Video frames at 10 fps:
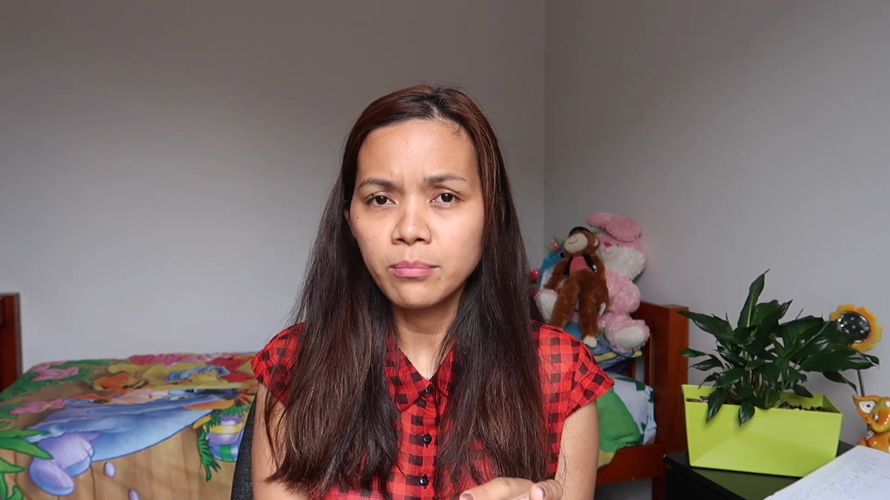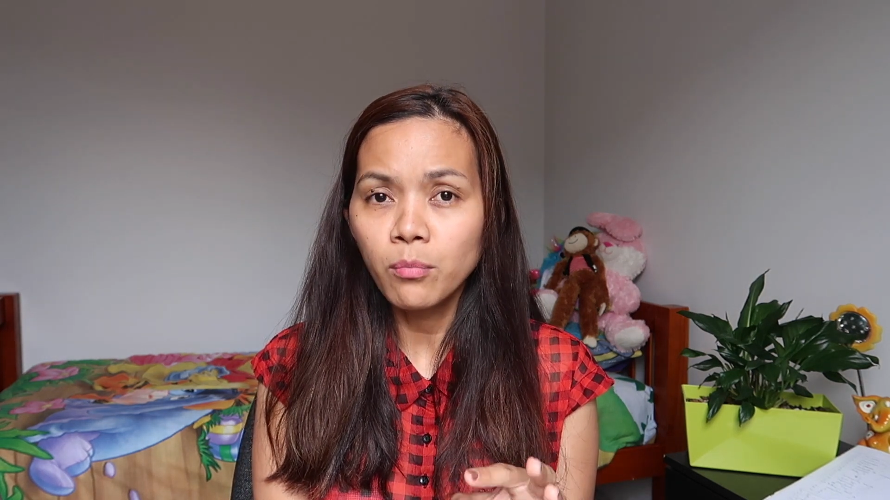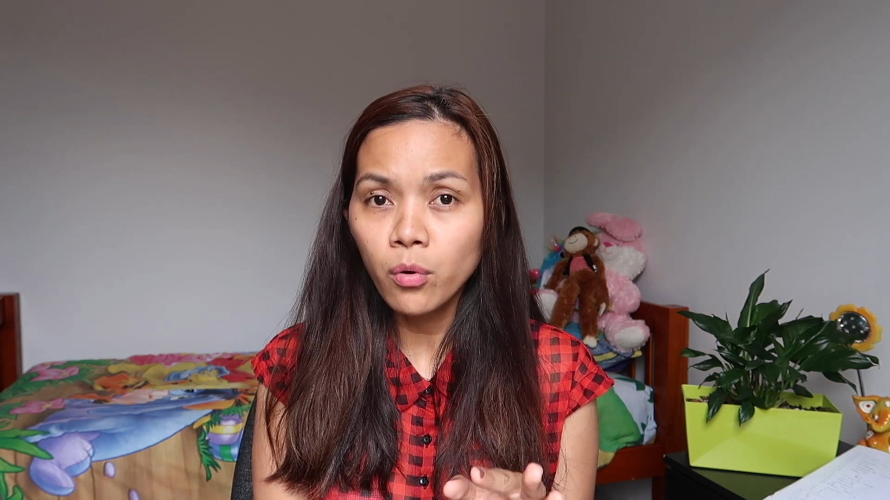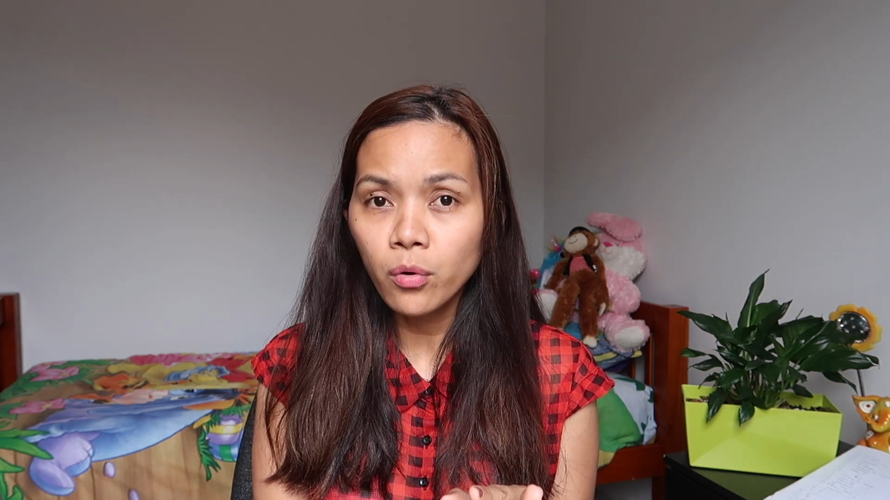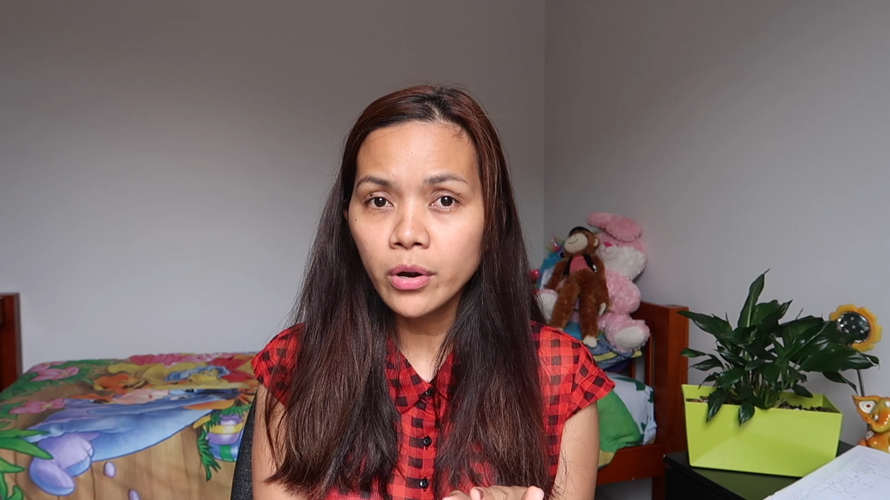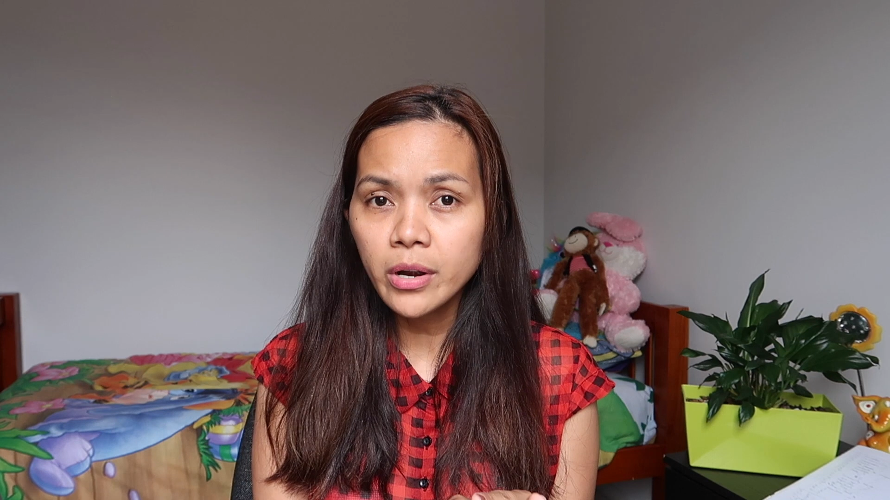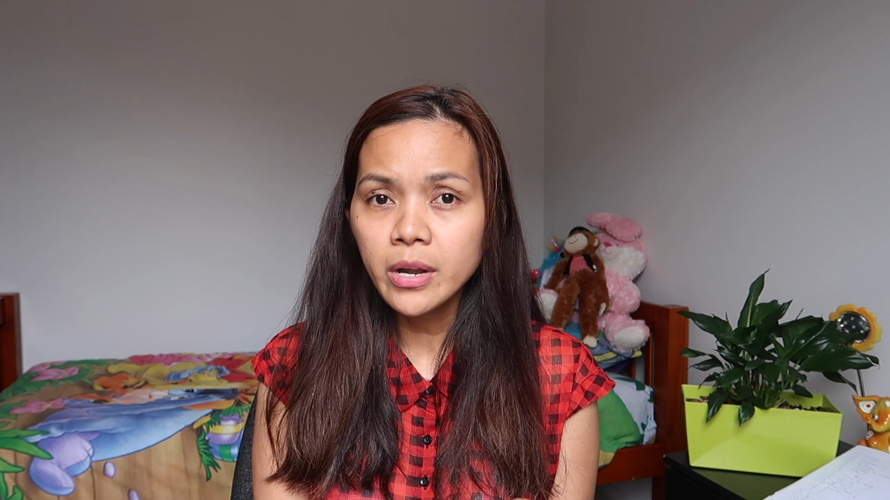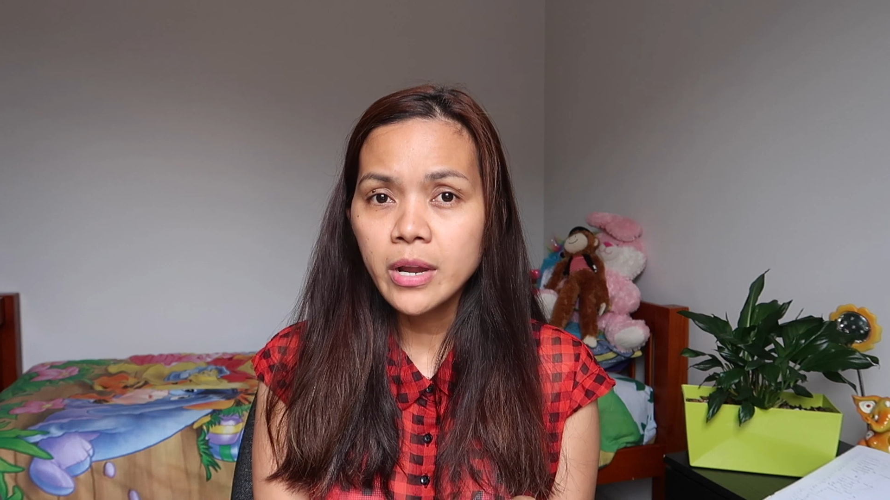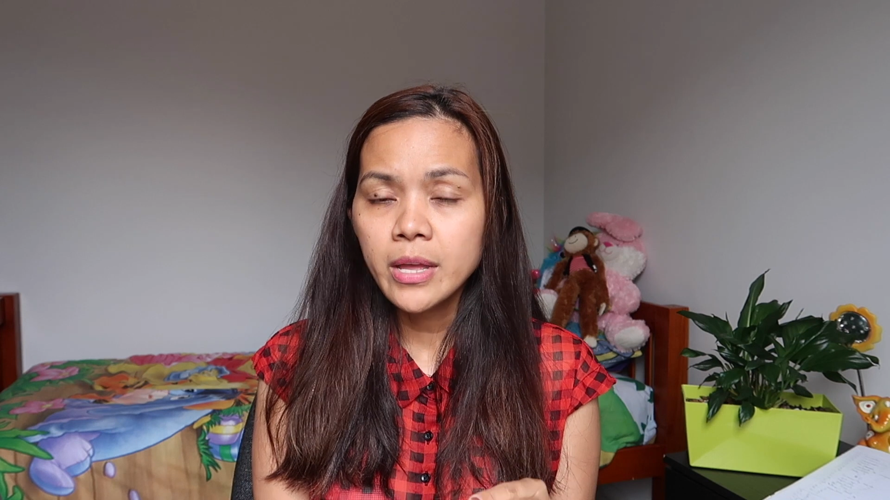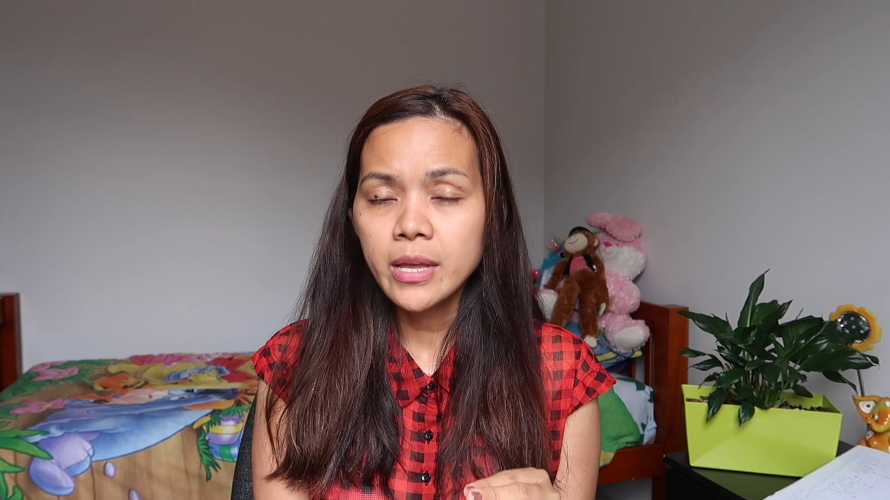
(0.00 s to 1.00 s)

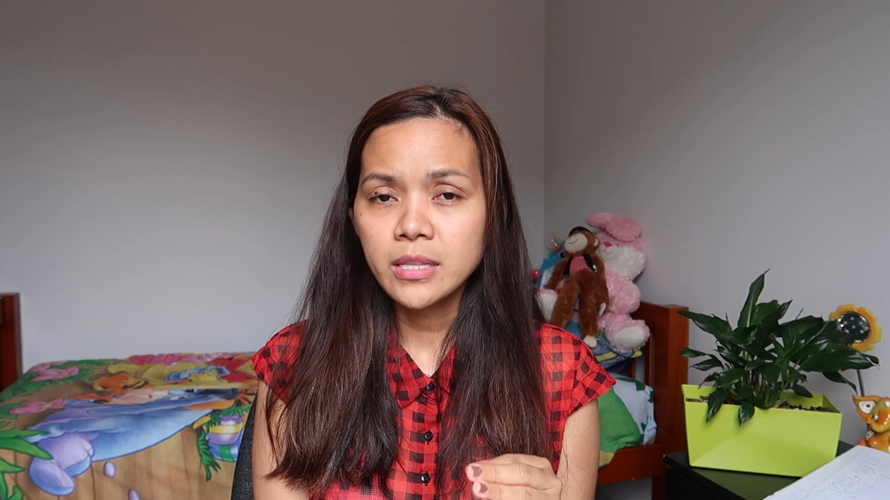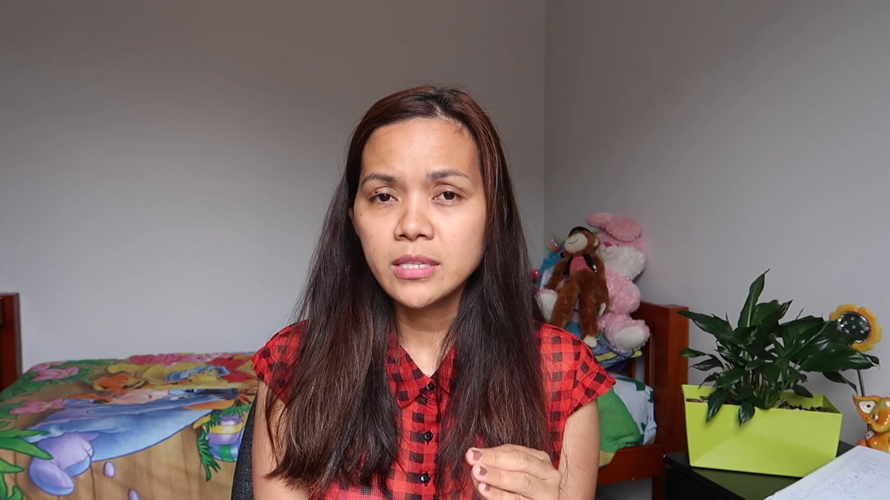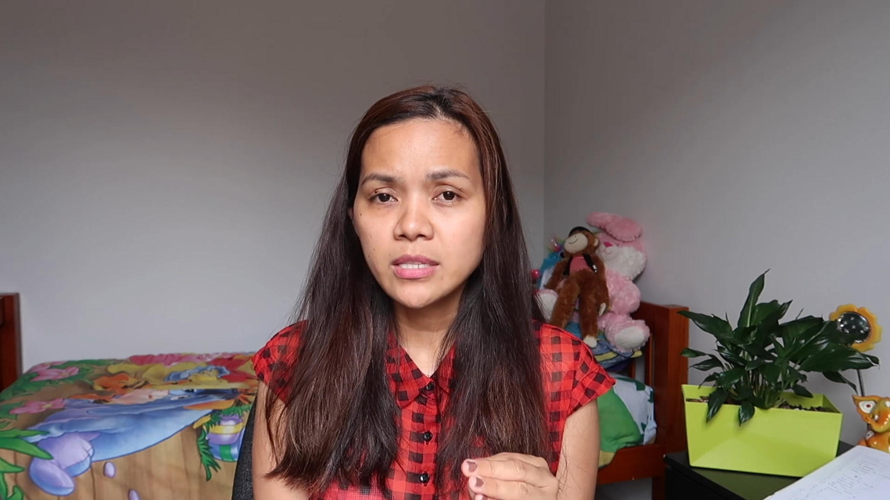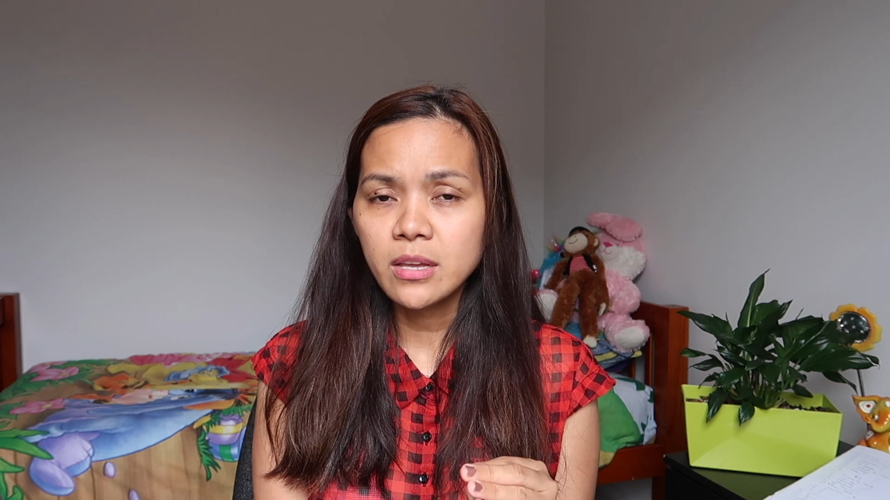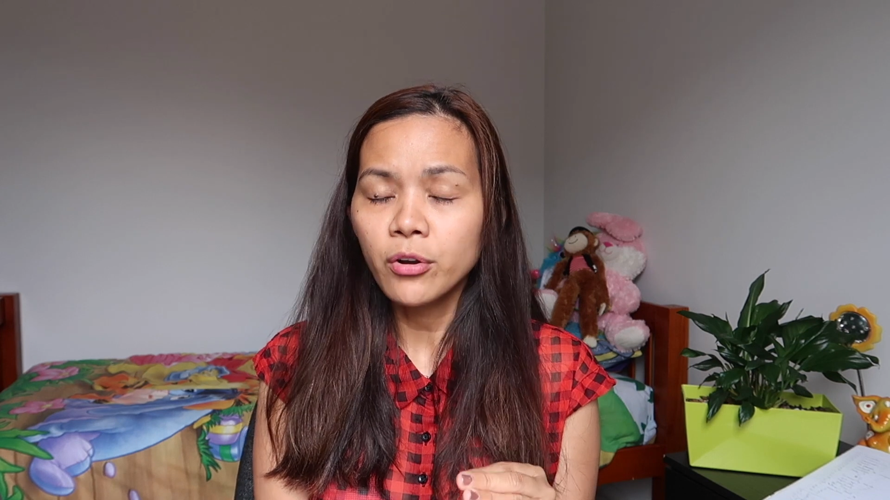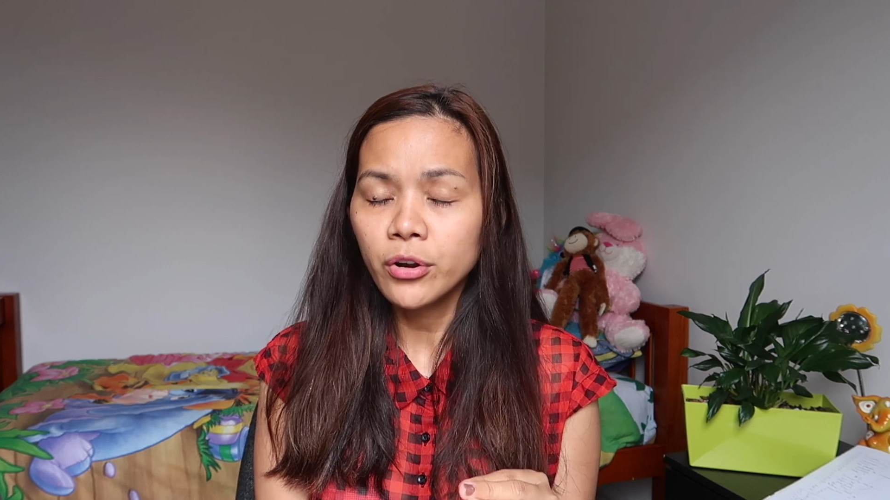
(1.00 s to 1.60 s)
more it's